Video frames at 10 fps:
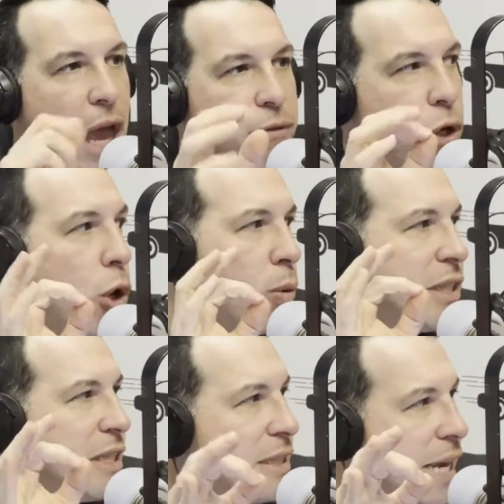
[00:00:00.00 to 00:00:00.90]
if you don't
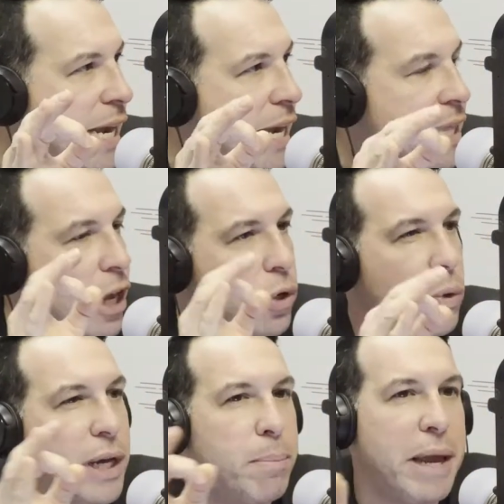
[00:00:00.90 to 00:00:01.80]
see that you
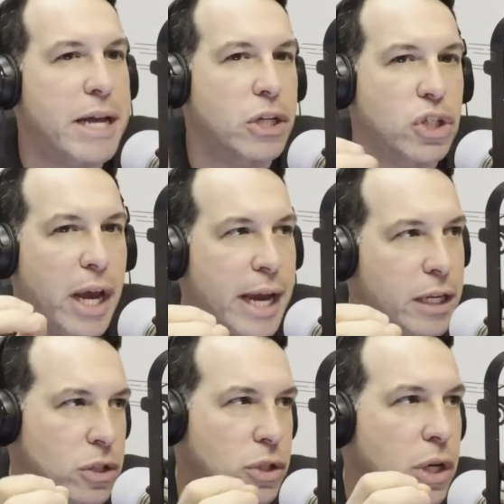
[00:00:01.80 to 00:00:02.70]
can make a
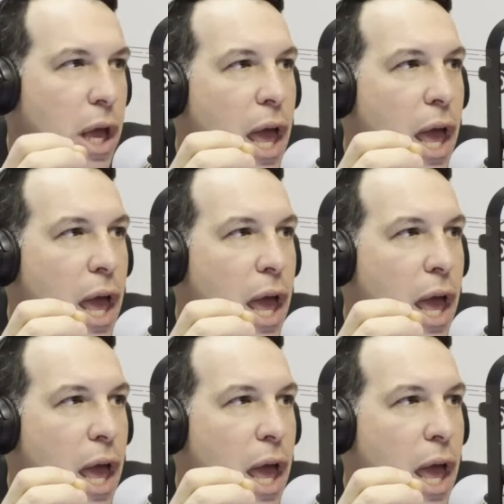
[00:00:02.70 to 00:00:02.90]
change,